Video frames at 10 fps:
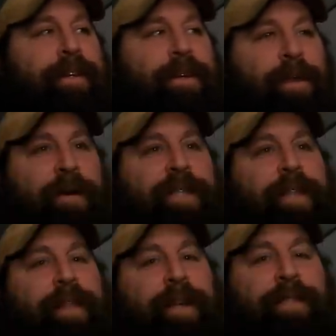you know, those are
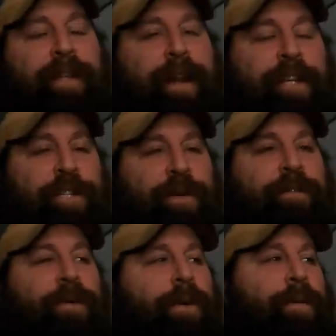the things that I
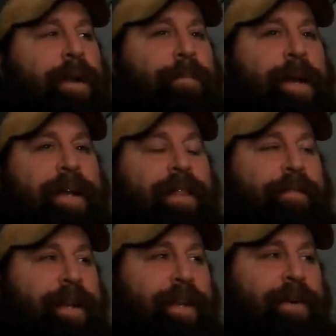shoot for when I'm making the
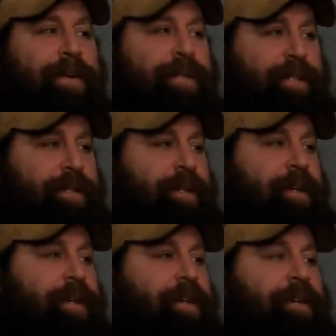videos. And
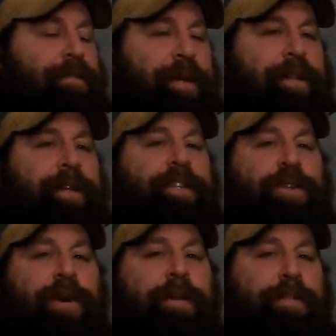I really
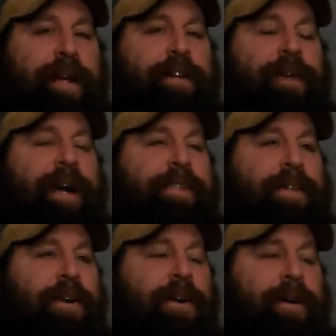enjoy bringing you guys
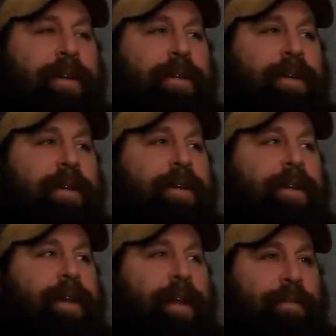along, and
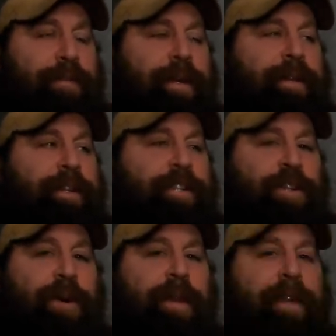and I really
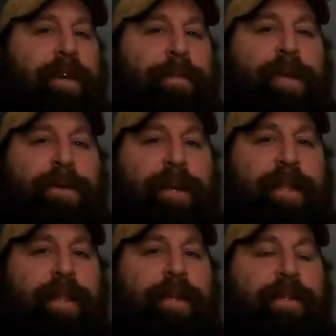enjoy the community
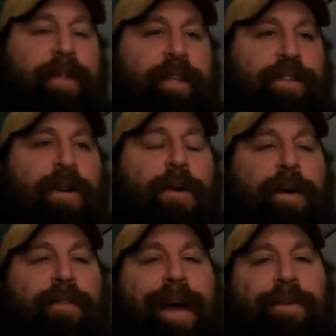that that's
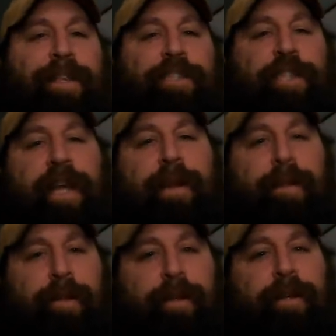growing around this
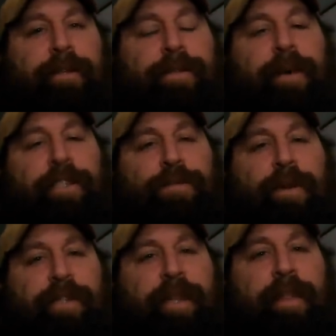channel. So I just
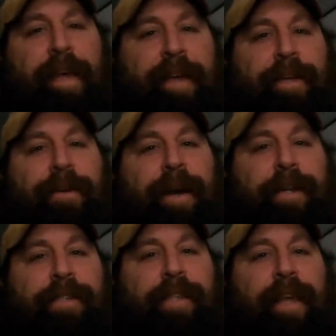want to say thank you
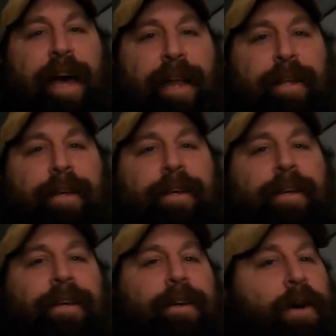guys to that.
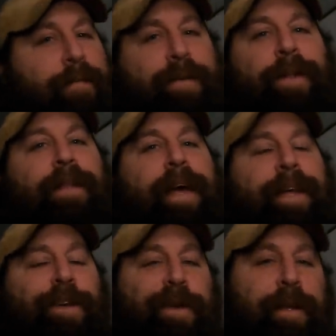Heartfelt
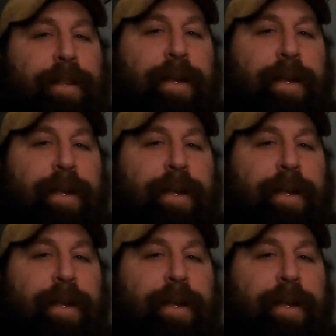thank you right